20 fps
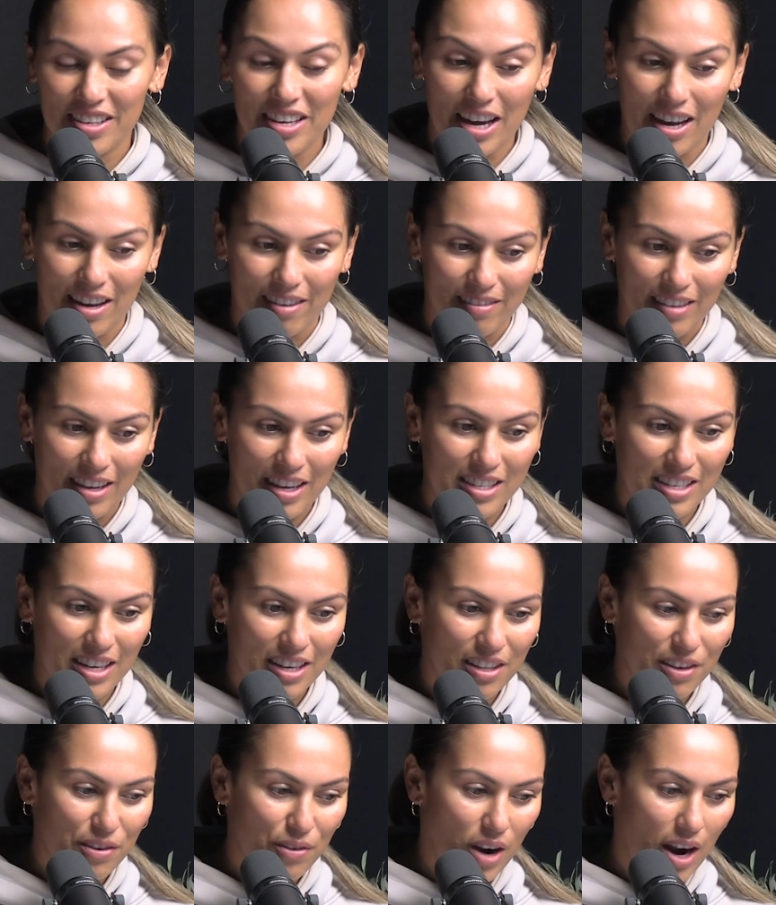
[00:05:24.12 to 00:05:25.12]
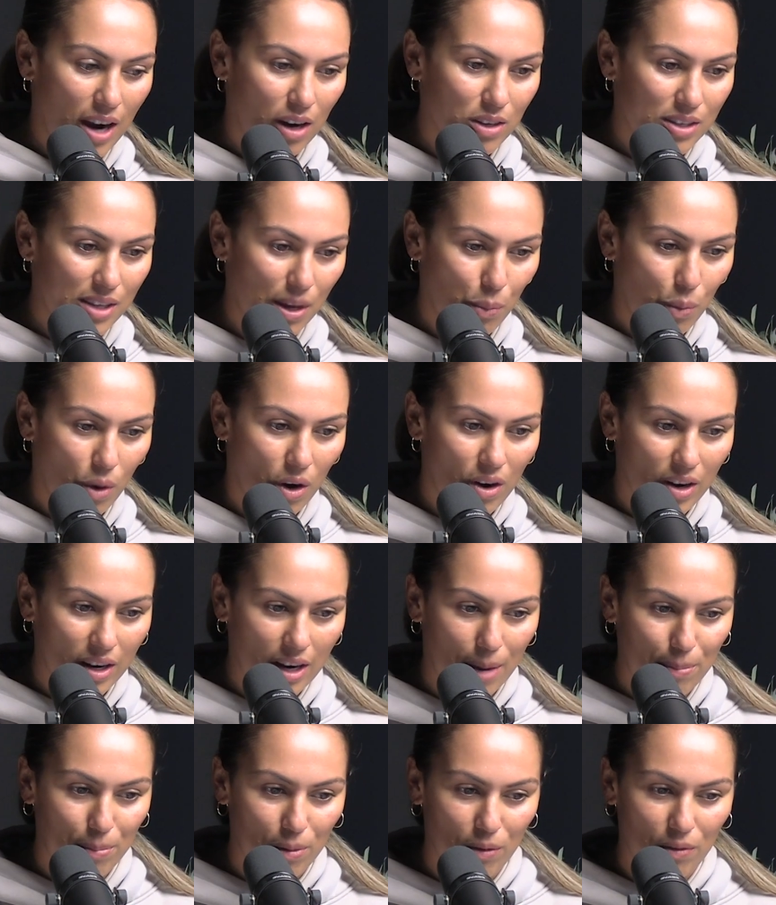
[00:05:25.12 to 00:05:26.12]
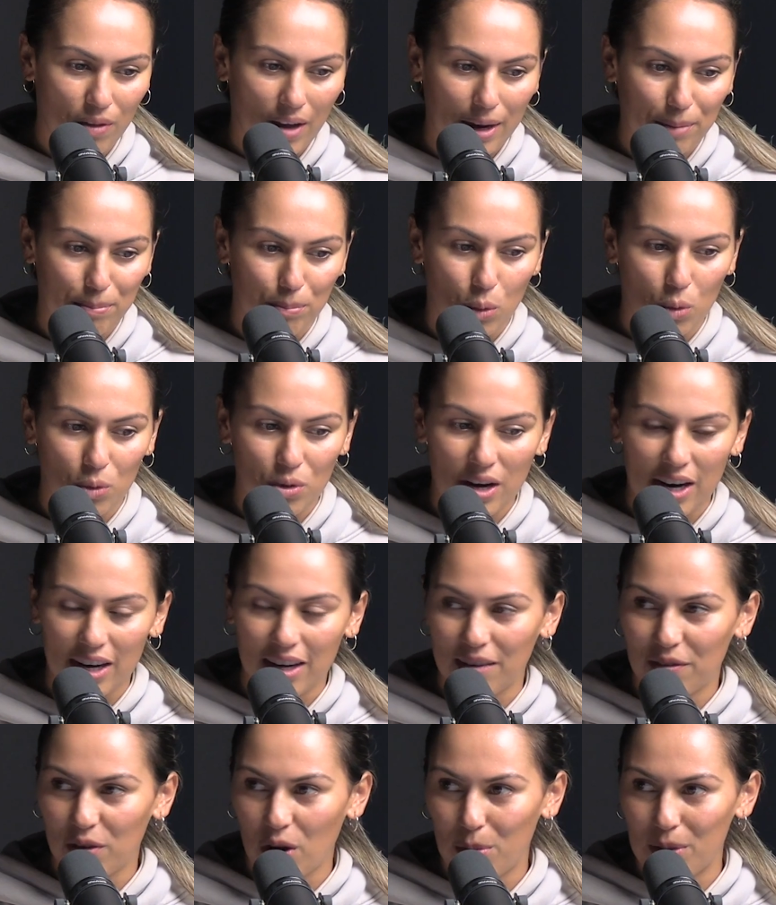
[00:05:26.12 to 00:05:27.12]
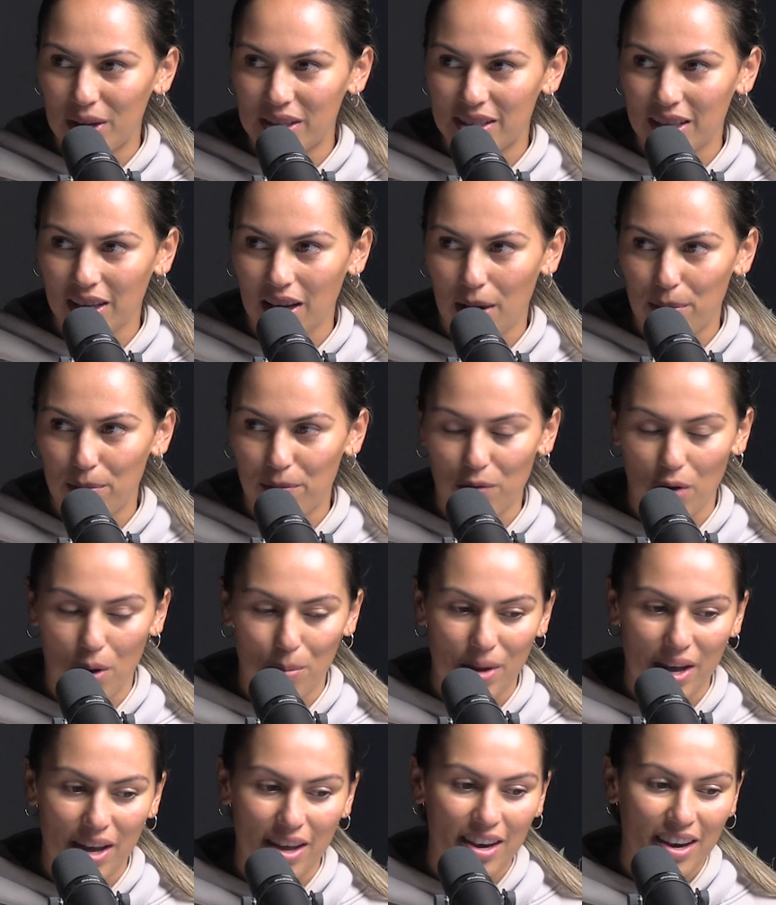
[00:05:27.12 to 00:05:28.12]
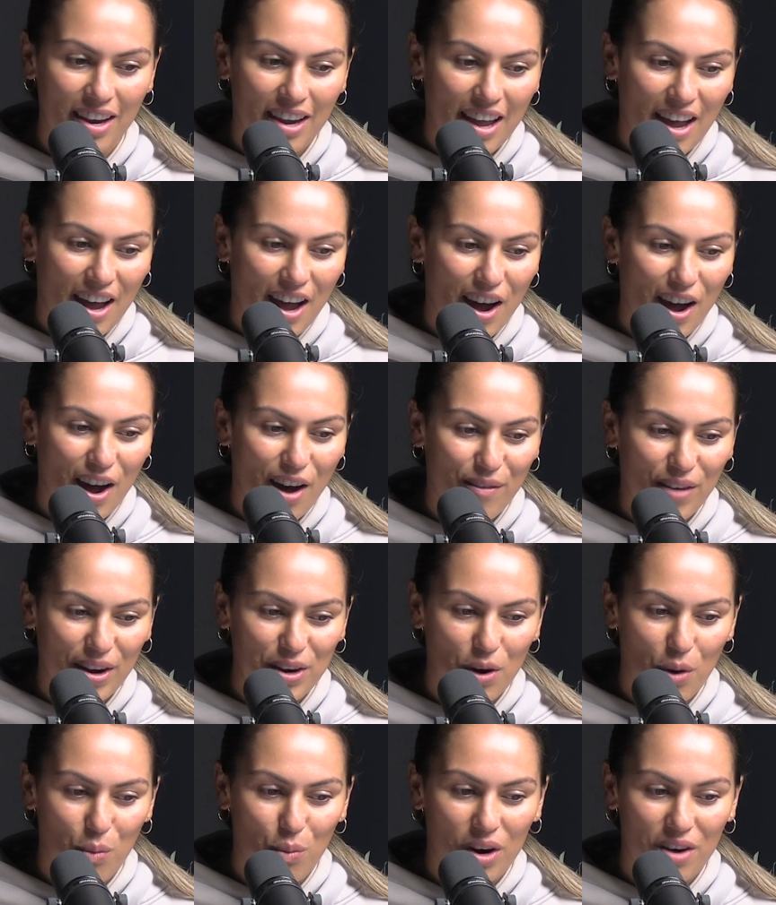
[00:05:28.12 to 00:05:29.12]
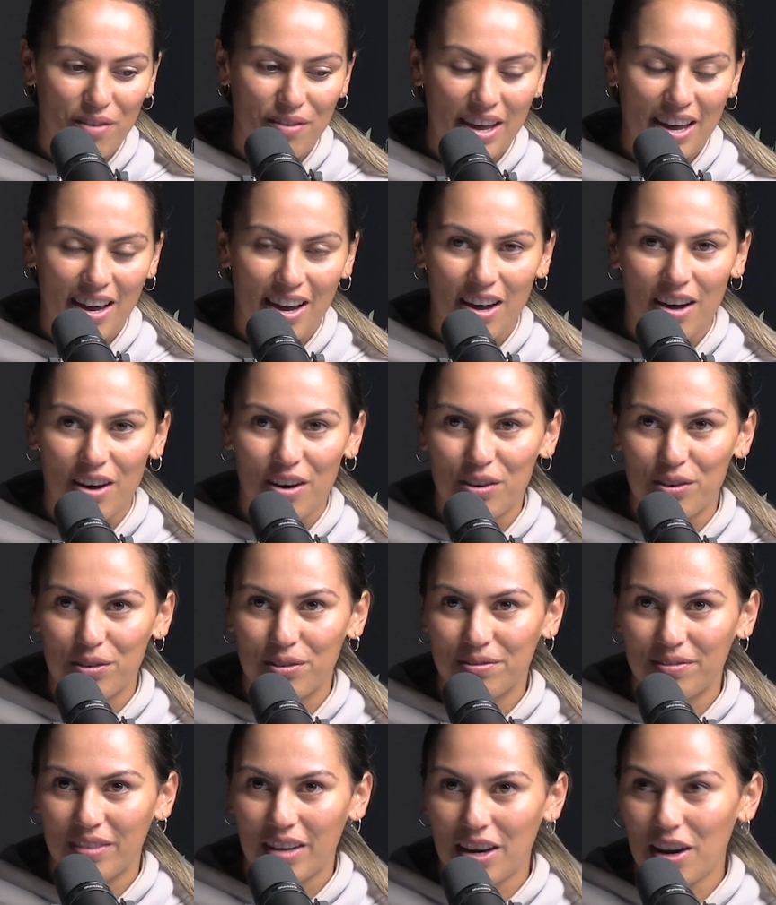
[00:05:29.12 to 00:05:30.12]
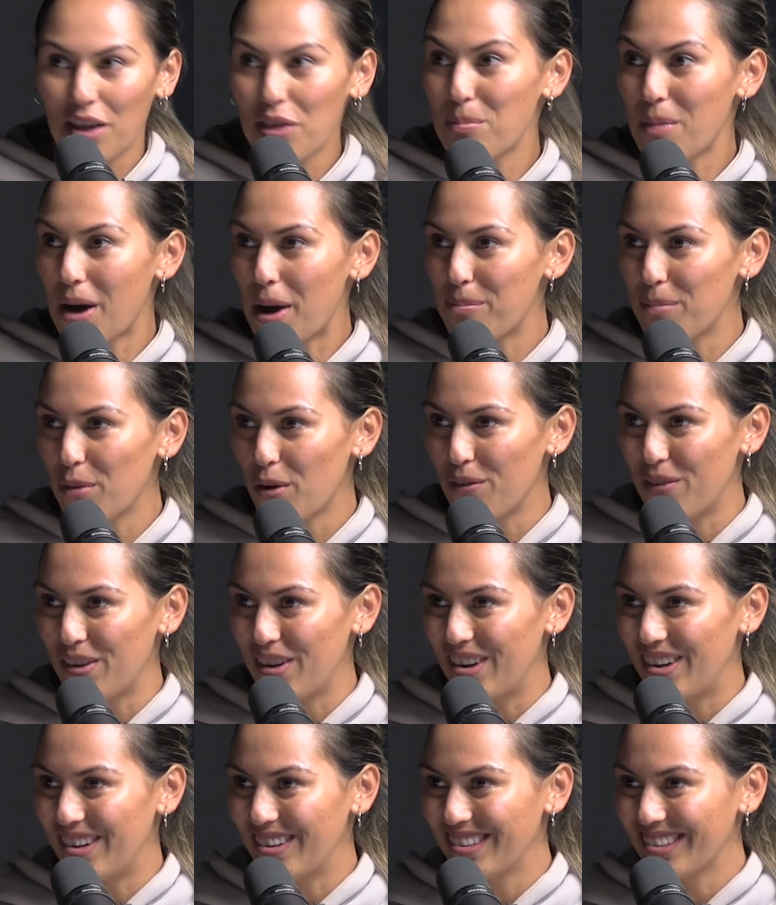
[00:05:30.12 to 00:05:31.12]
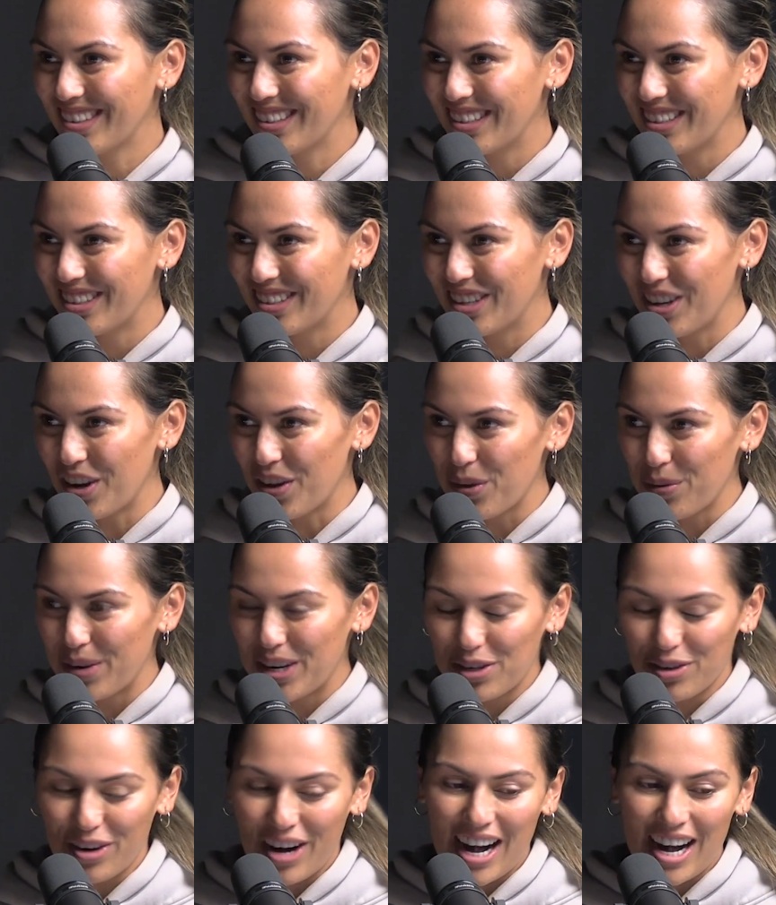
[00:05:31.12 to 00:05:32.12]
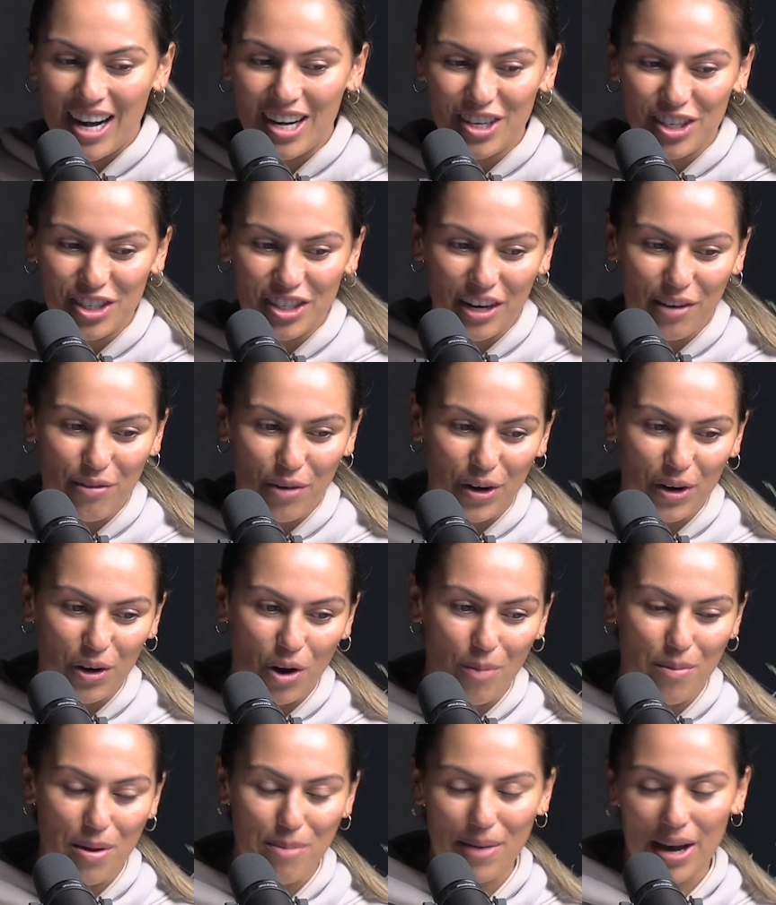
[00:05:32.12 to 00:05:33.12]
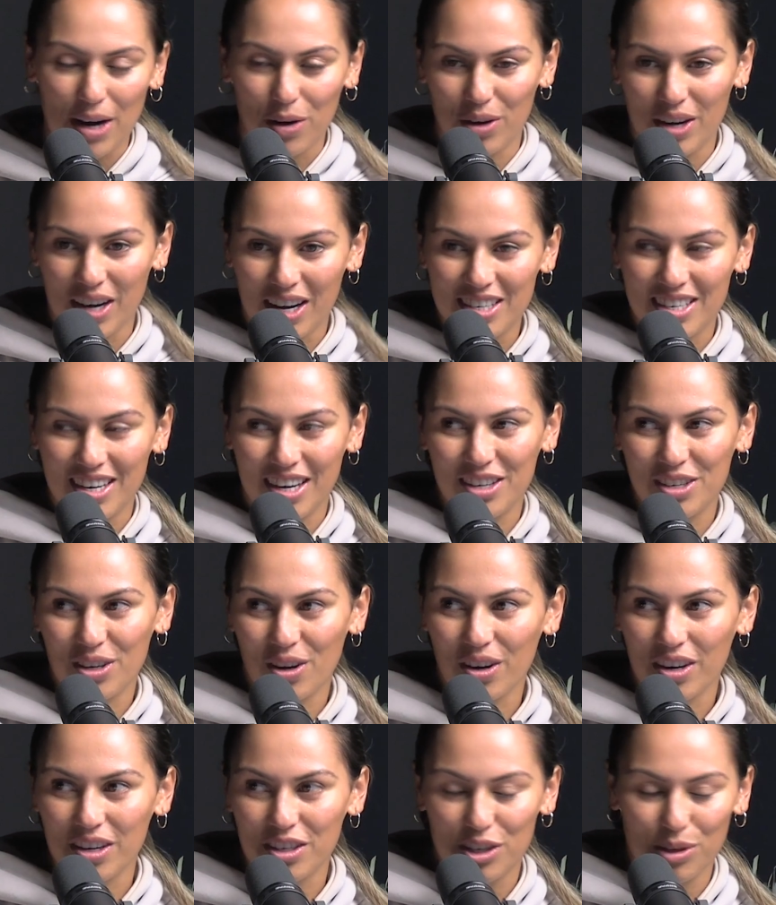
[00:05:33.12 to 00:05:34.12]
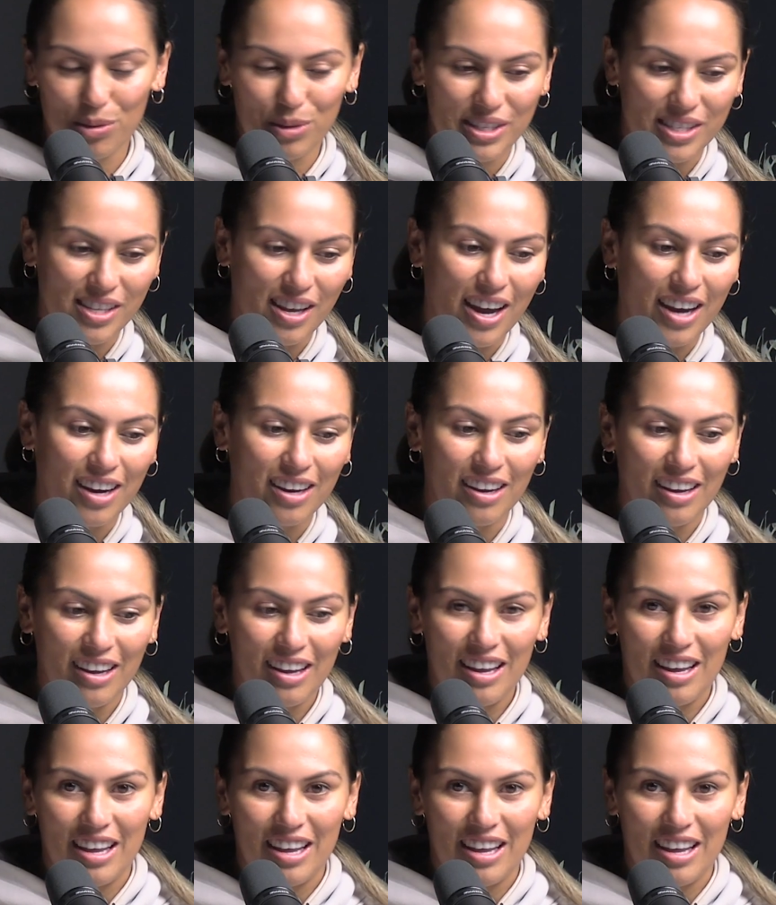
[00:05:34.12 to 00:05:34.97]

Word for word: Yeah, exactly right. Because there were a couple of like more negative comments that come from it. Um, I know one of our another mum of a girl that we train. She wrote a comment back on our TikTok, and she was like